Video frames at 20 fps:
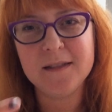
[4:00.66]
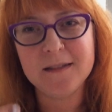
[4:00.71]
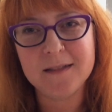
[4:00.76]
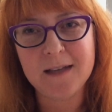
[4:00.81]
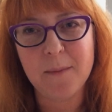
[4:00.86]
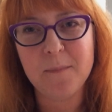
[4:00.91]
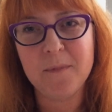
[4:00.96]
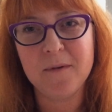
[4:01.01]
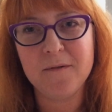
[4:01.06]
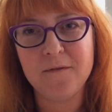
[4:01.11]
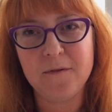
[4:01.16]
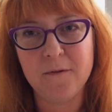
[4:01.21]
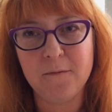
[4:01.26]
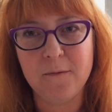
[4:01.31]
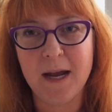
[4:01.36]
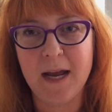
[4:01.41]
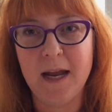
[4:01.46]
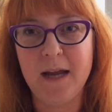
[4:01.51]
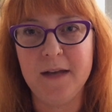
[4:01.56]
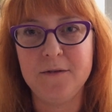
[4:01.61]
step of the
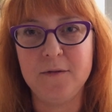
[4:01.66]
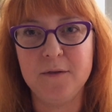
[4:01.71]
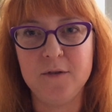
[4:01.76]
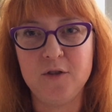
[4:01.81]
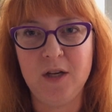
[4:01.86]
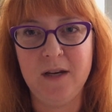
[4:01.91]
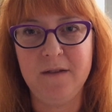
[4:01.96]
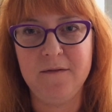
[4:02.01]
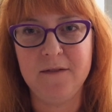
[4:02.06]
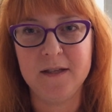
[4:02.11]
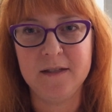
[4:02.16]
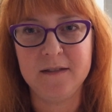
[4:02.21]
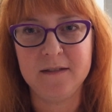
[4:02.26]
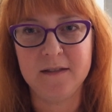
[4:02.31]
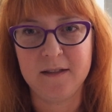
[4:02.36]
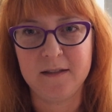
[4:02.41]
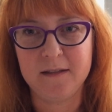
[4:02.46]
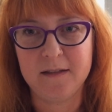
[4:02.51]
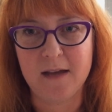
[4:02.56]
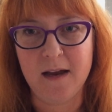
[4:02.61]
way to achieve this
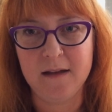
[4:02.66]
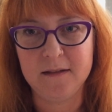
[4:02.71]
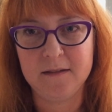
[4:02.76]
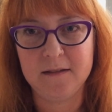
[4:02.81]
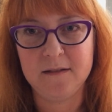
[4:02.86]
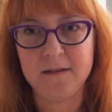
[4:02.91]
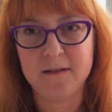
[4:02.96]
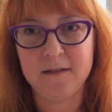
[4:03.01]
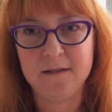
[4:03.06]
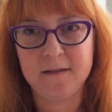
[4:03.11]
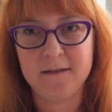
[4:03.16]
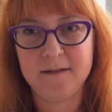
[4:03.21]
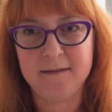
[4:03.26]
success?